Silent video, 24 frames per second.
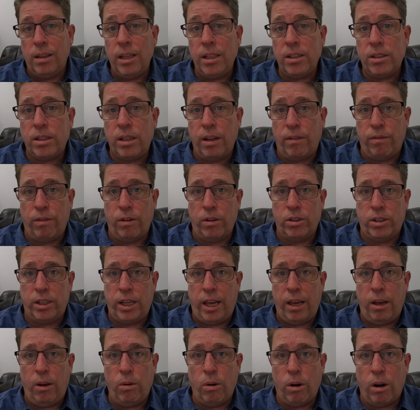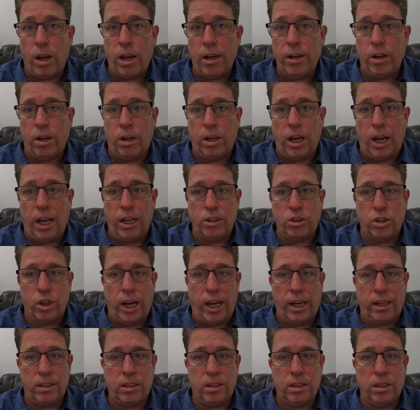listed for sale or under
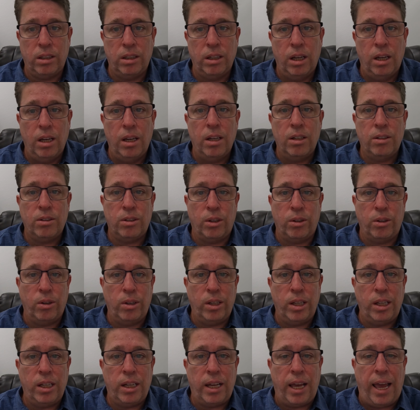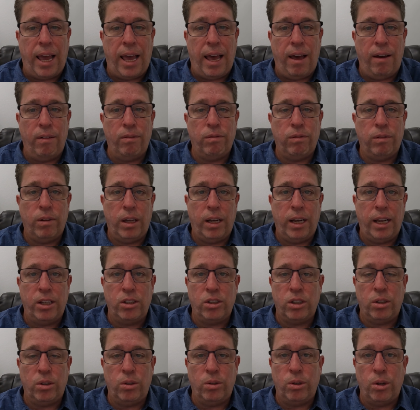contract? So you need to have an
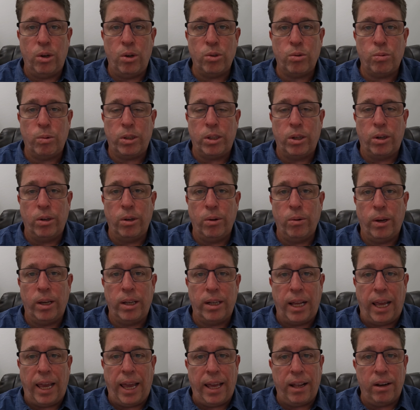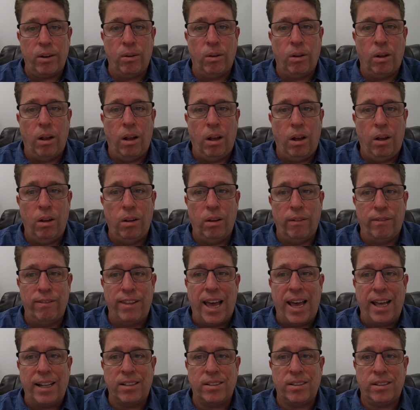agent who knows what they're doing to handle all of
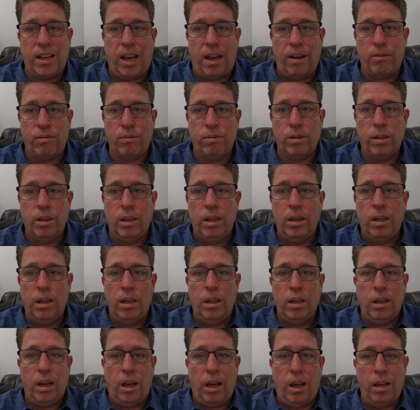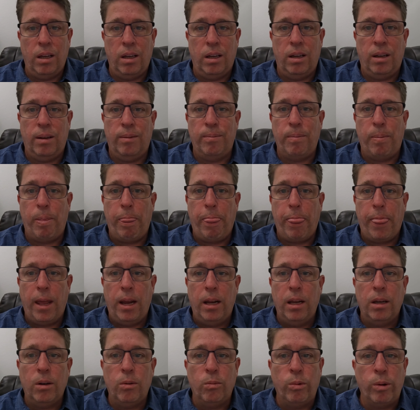that stuff. Um,
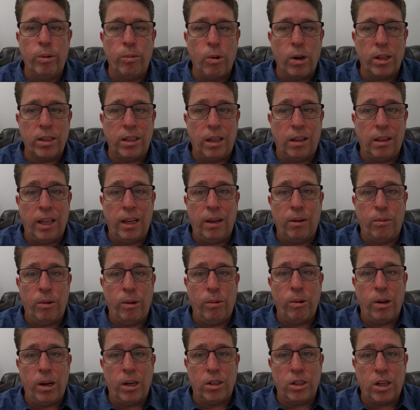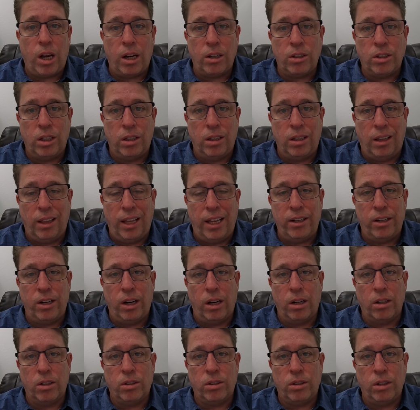we want the we want to talk to the
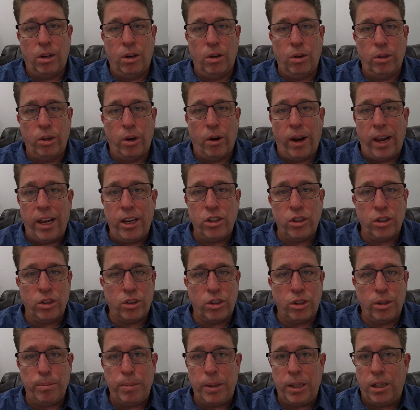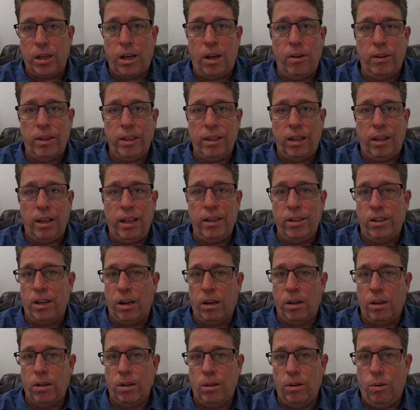lender. So your agent should be calling the
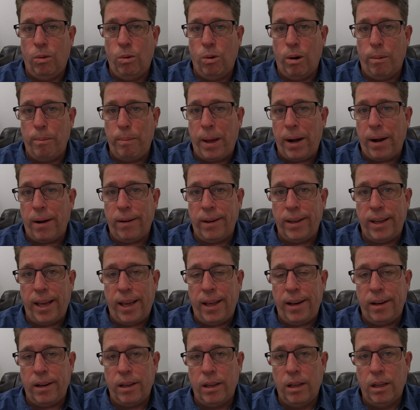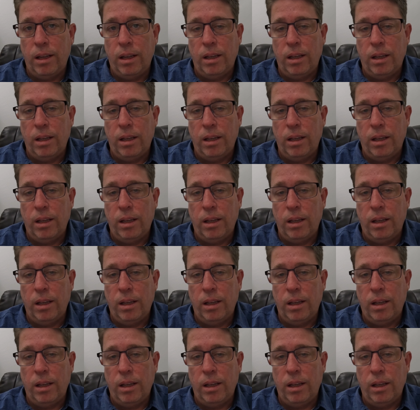lender, or better yet,